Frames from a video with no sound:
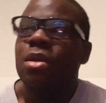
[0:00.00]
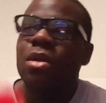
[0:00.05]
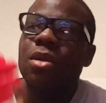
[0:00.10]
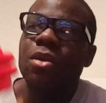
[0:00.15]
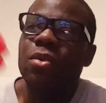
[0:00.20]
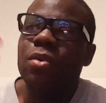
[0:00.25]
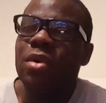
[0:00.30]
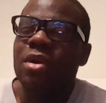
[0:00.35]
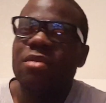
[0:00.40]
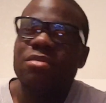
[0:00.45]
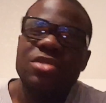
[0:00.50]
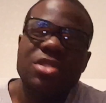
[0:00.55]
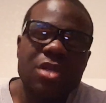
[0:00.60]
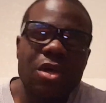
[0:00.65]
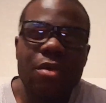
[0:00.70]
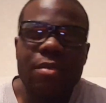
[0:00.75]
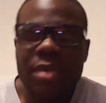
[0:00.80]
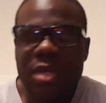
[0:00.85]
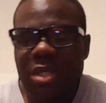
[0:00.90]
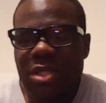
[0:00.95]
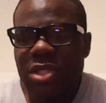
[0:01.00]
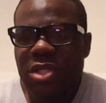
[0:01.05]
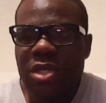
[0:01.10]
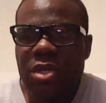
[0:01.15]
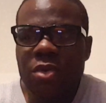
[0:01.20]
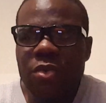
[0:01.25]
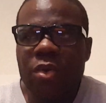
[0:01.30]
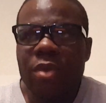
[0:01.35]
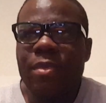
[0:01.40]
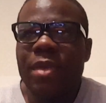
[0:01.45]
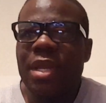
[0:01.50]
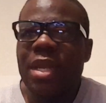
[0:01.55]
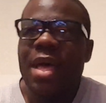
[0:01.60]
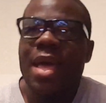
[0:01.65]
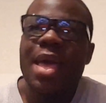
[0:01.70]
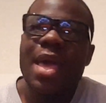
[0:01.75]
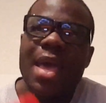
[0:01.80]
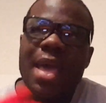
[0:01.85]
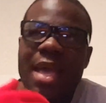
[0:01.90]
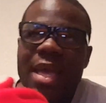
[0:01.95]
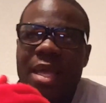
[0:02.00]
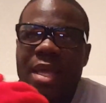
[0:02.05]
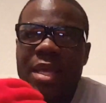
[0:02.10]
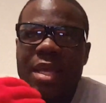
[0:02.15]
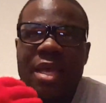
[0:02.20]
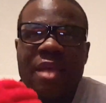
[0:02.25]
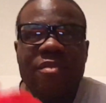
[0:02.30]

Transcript: who would have sold me the shoe would have been like, hey,